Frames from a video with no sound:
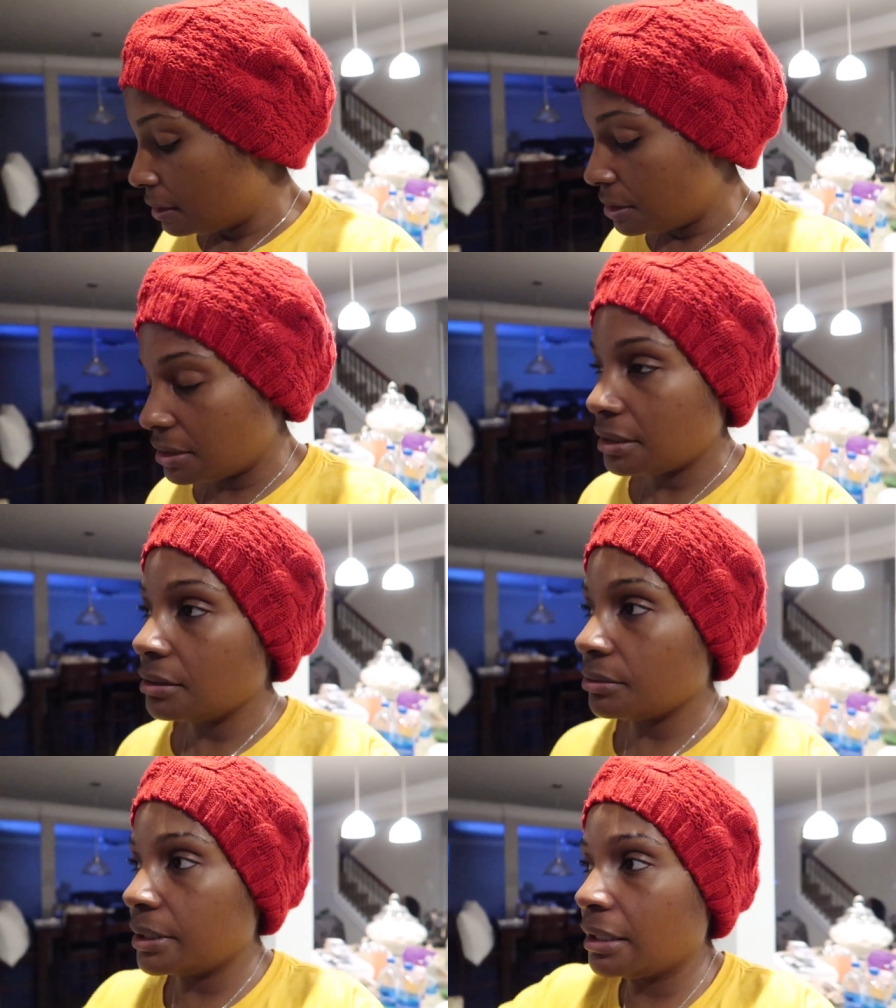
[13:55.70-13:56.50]
just a
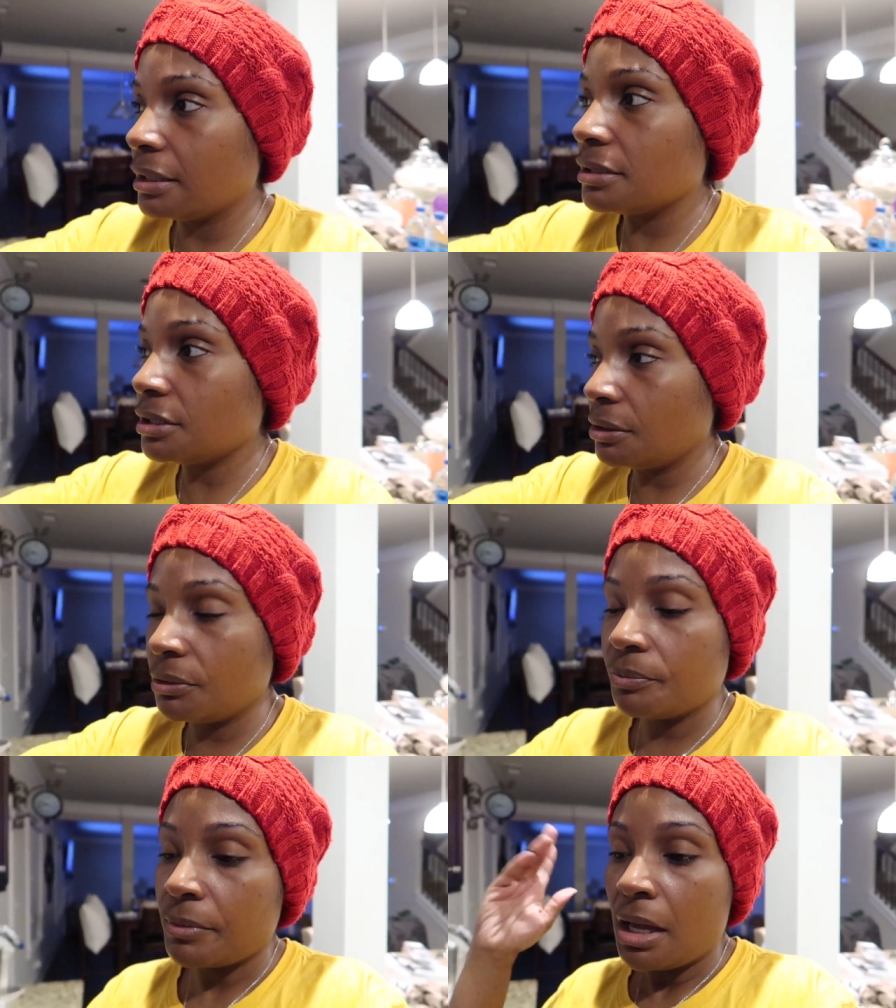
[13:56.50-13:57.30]
little kick
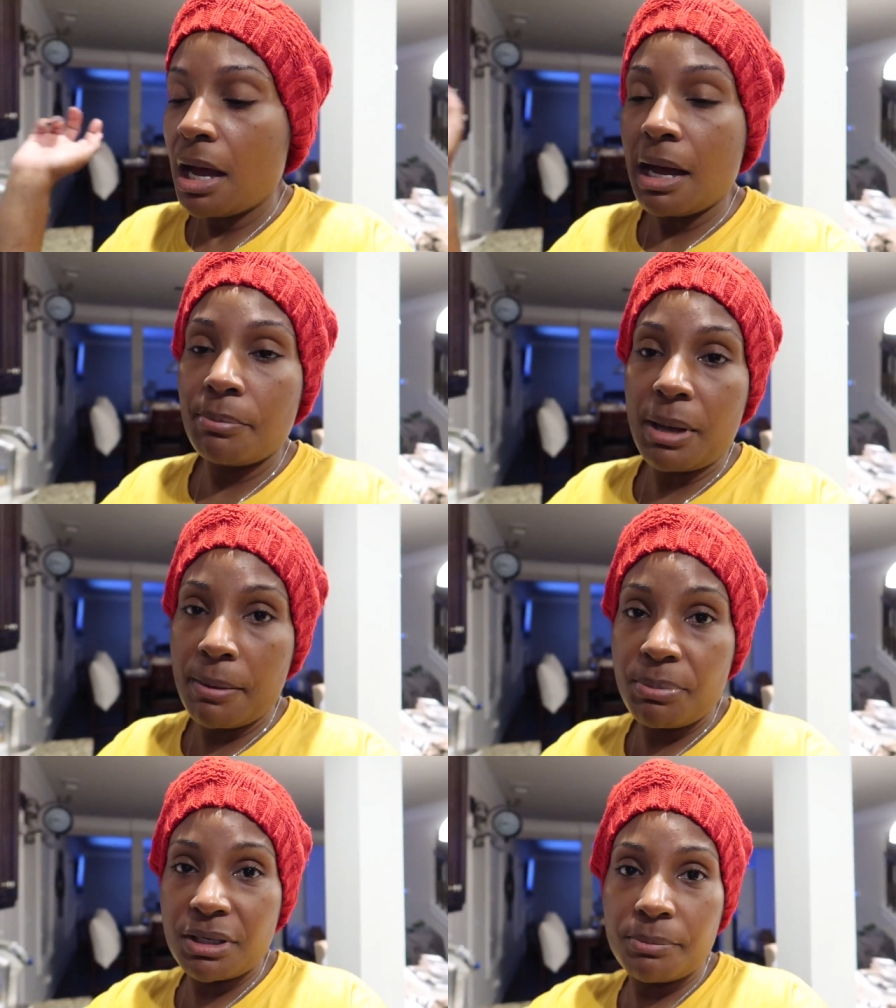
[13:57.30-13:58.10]
so i, I
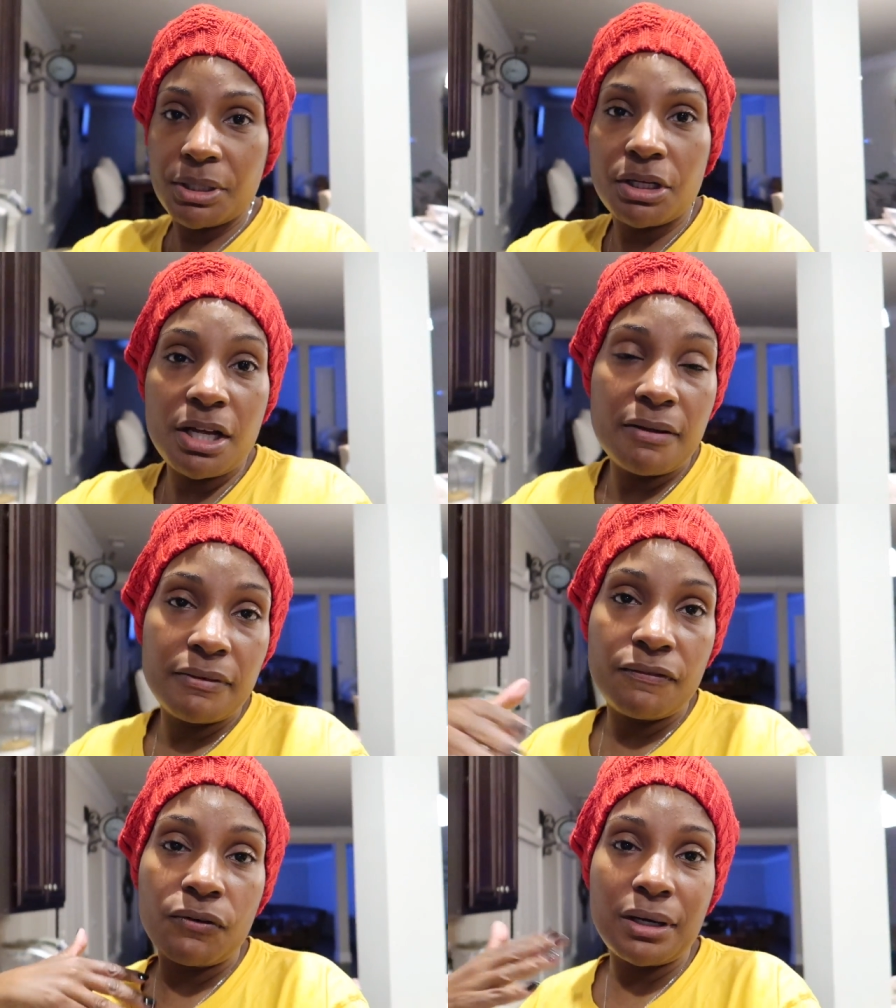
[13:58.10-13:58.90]
put them in the
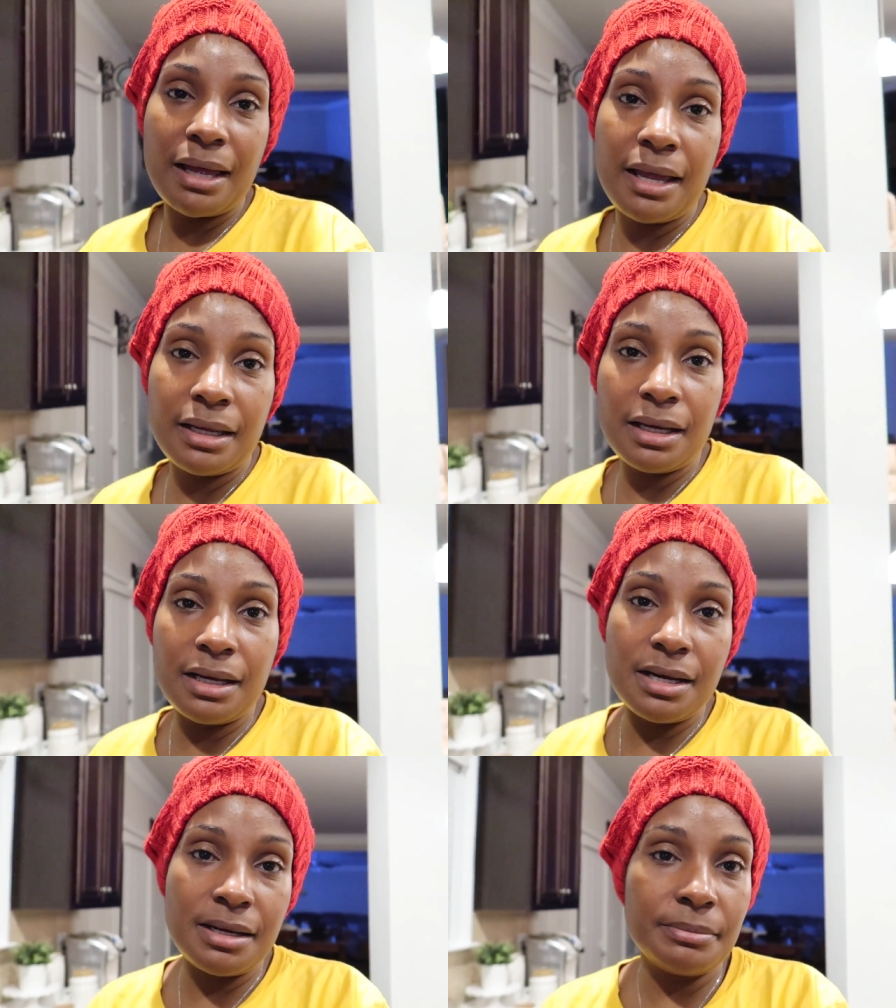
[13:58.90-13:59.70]
oven for like
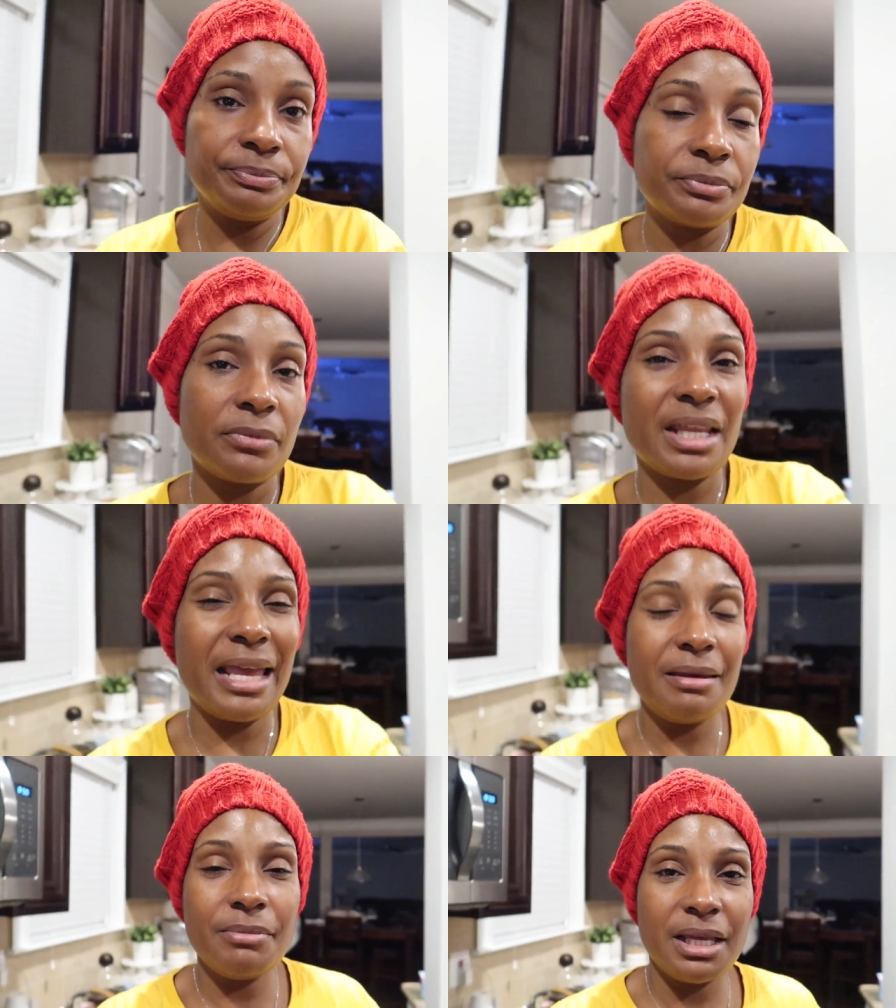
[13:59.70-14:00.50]
um,
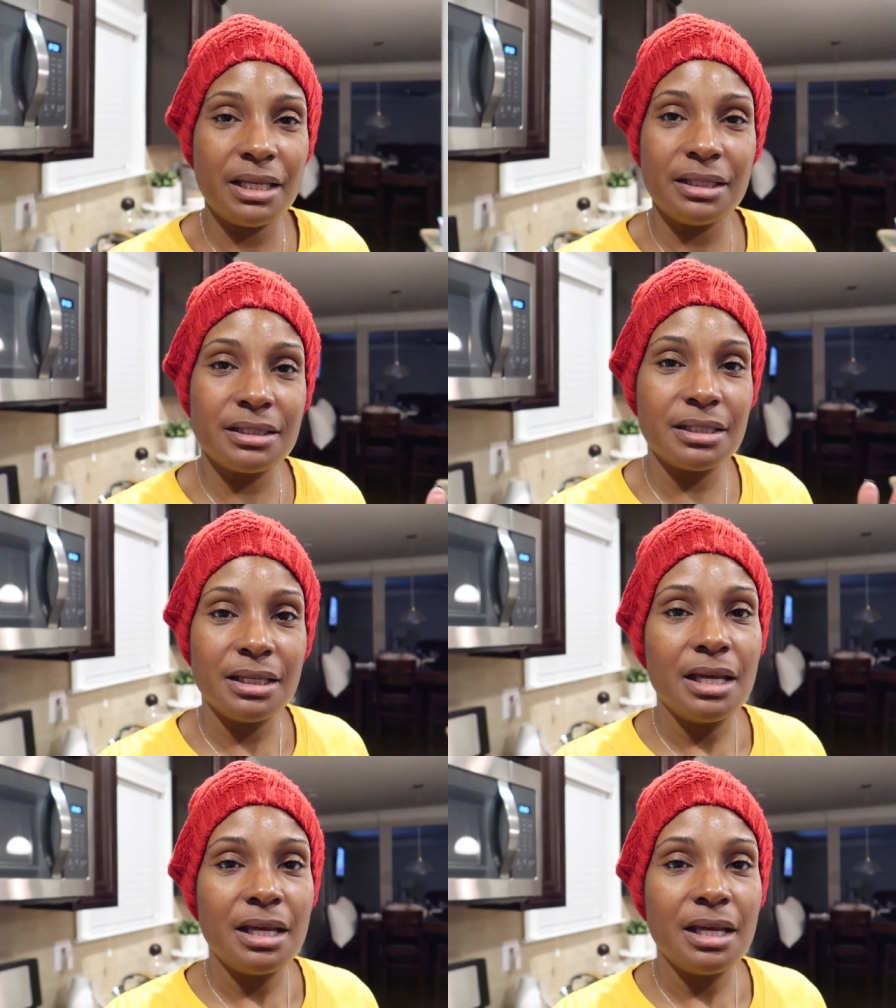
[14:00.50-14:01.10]
eight minutes